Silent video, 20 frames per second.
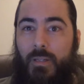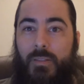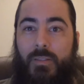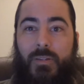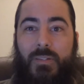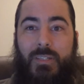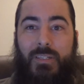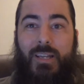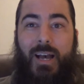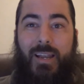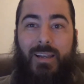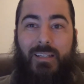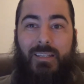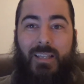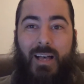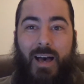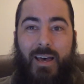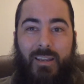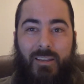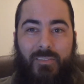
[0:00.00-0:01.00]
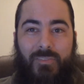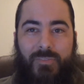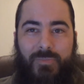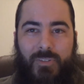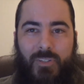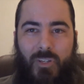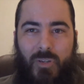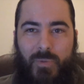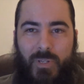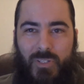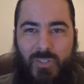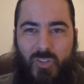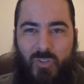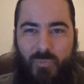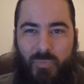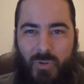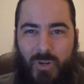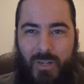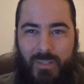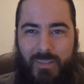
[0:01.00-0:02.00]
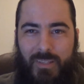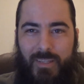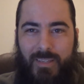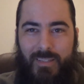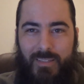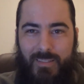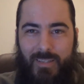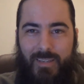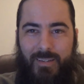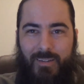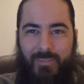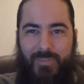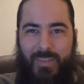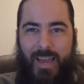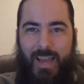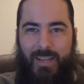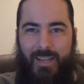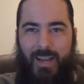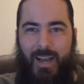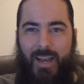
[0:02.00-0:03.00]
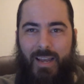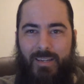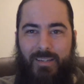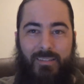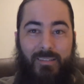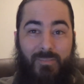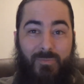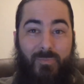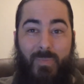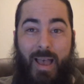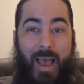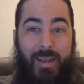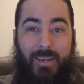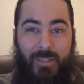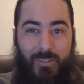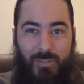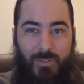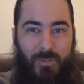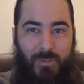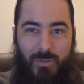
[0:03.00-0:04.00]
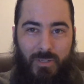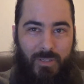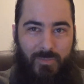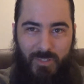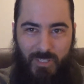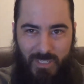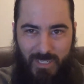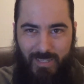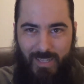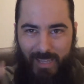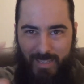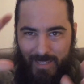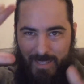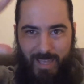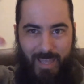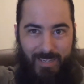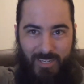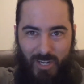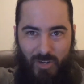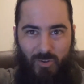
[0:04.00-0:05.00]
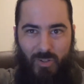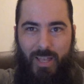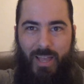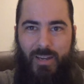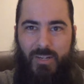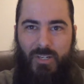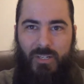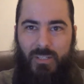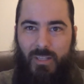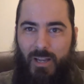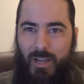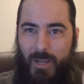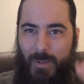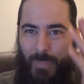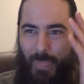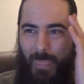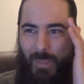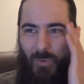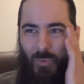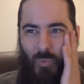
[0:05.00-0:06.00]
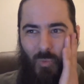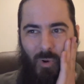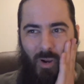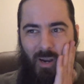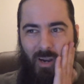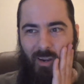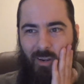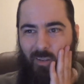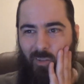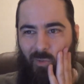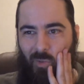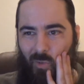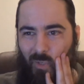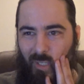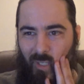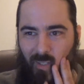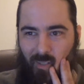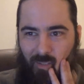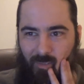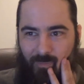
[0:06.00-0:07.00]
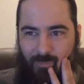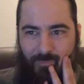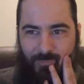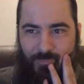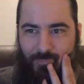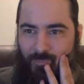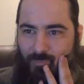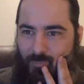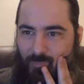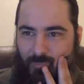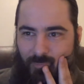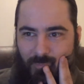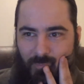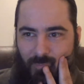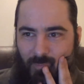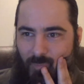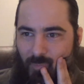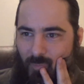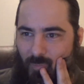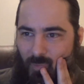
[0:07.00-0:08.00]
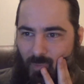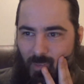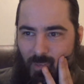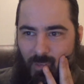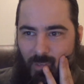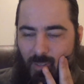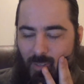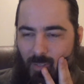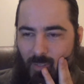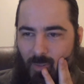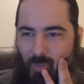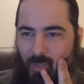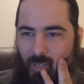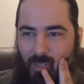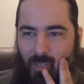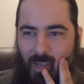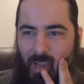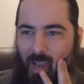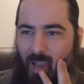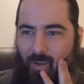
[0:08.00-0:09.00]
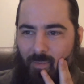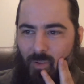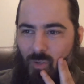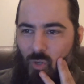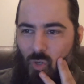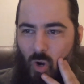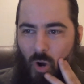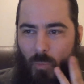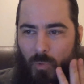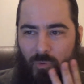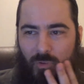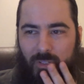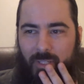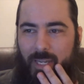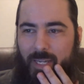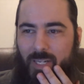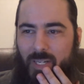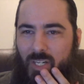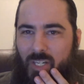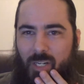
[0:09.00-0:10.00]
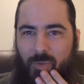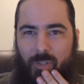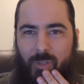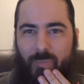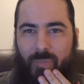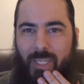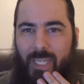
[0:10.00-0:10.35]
There's not a lot of humans who brought things in of that kind of magnitude, even just in that general echelon, where you can have a normal relationship with